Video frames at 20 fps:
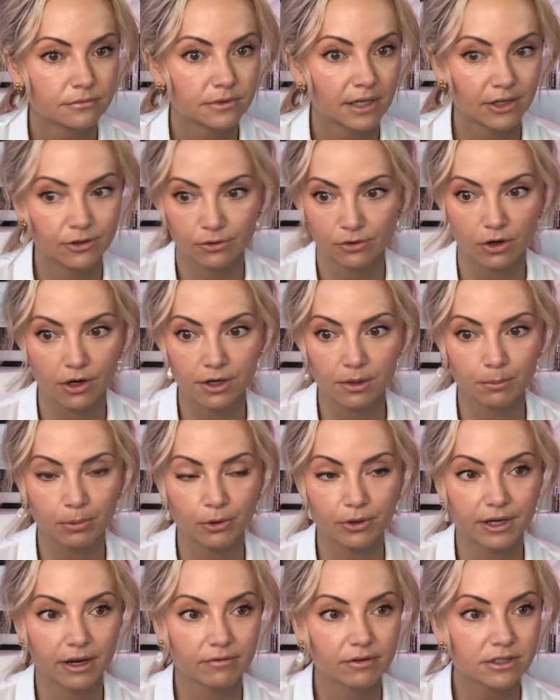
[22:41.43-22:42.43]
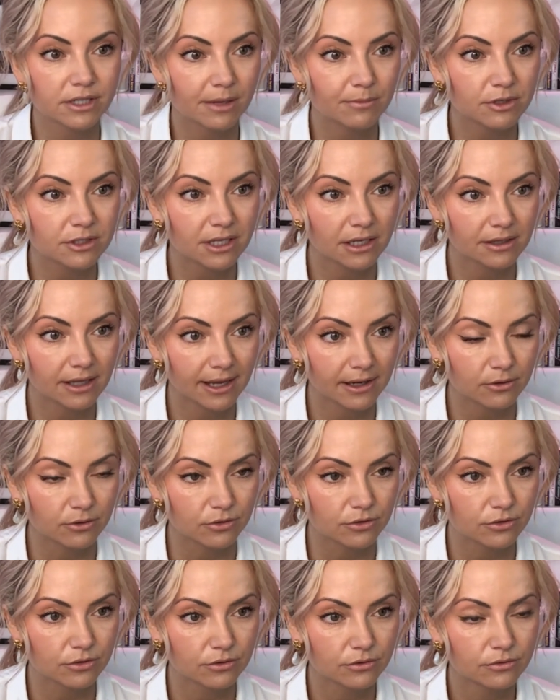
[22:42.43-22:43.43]
And you're unemployed every time you sell the
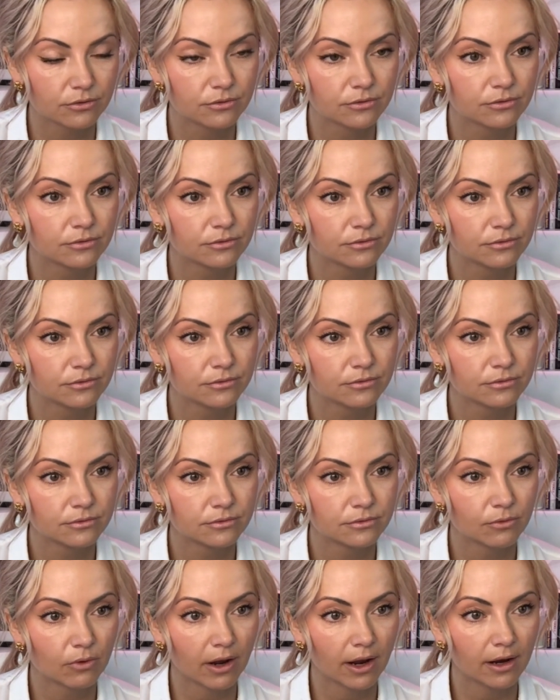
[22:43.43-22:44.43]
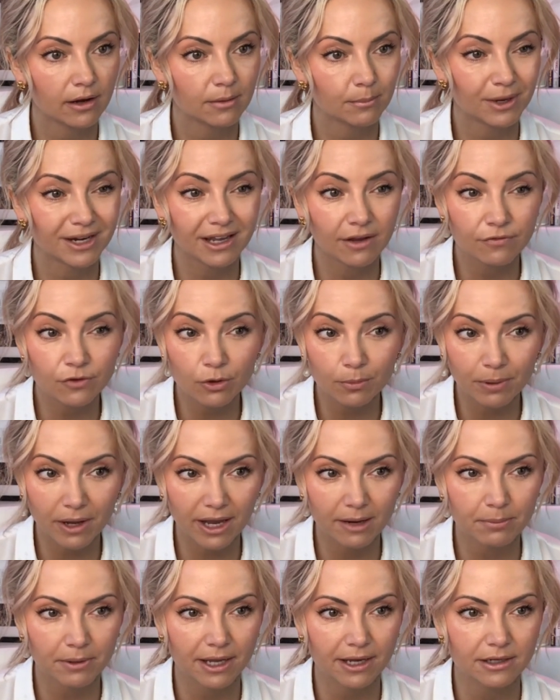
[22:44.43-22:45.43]
house, right? But if your
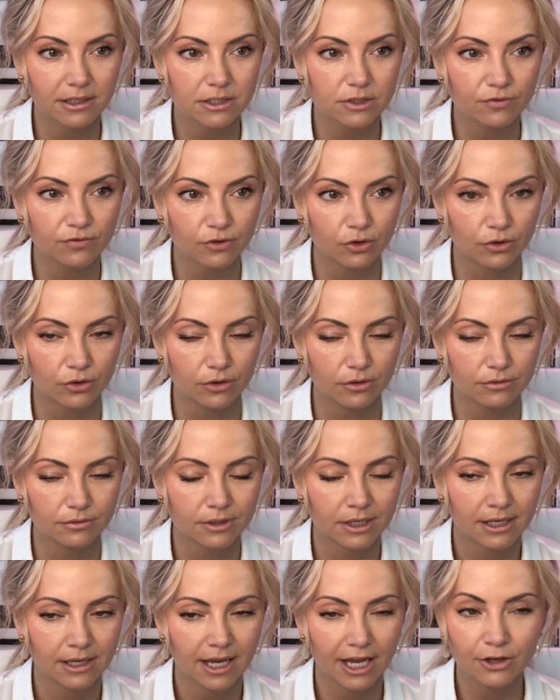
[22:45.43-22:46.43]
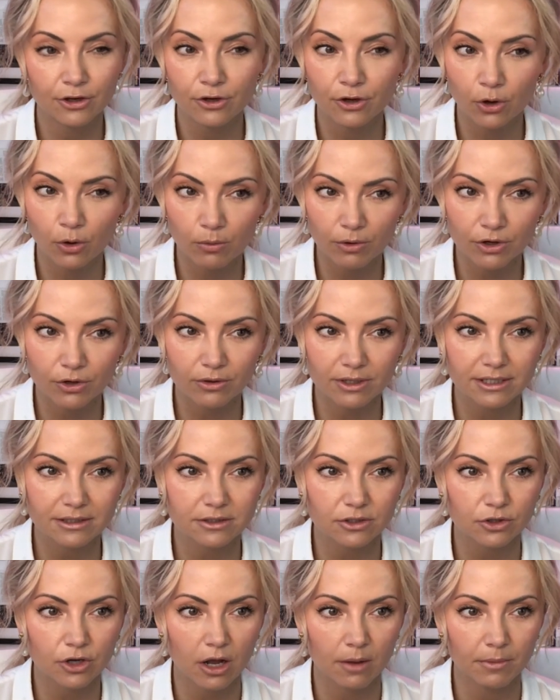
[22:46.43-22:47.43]
pipeline is full and you know where your leads
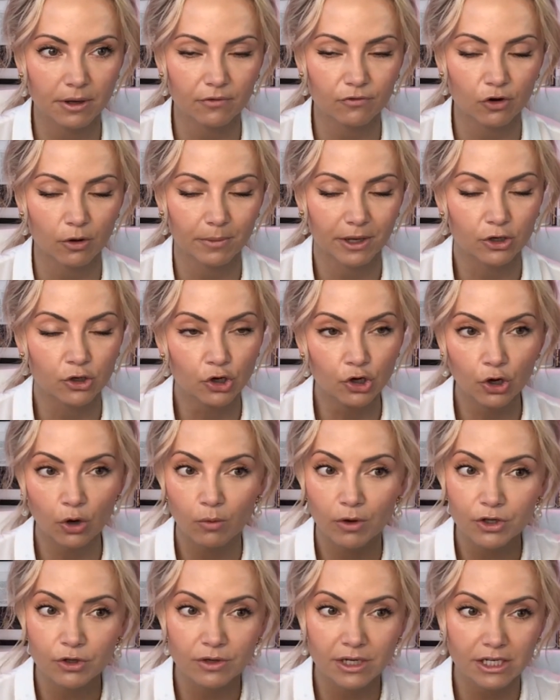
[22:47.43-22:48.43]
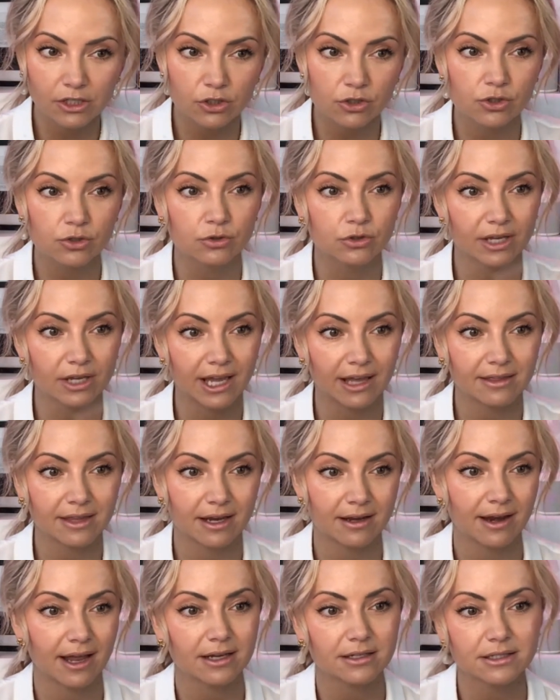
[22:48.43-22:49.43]
are coming from and you know what you need to do to get that
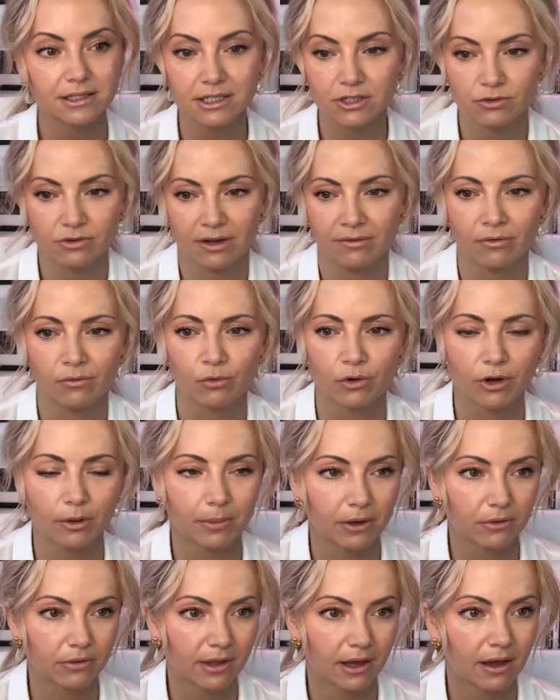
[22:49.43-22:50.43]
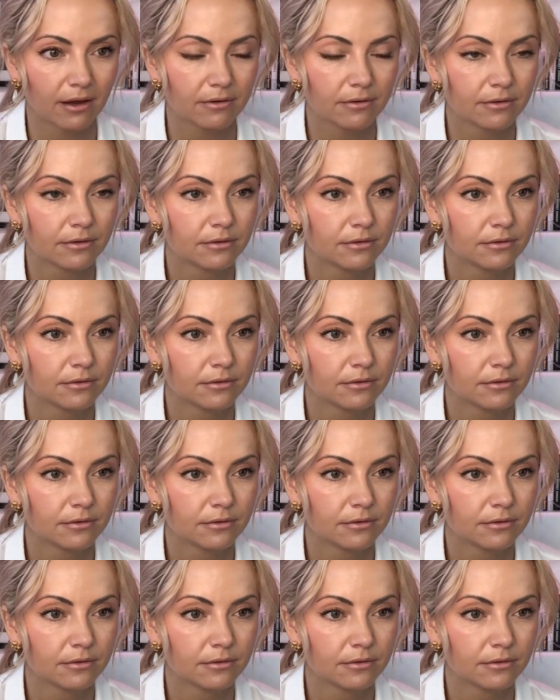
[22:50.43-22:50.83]
next lead, you never worry about that.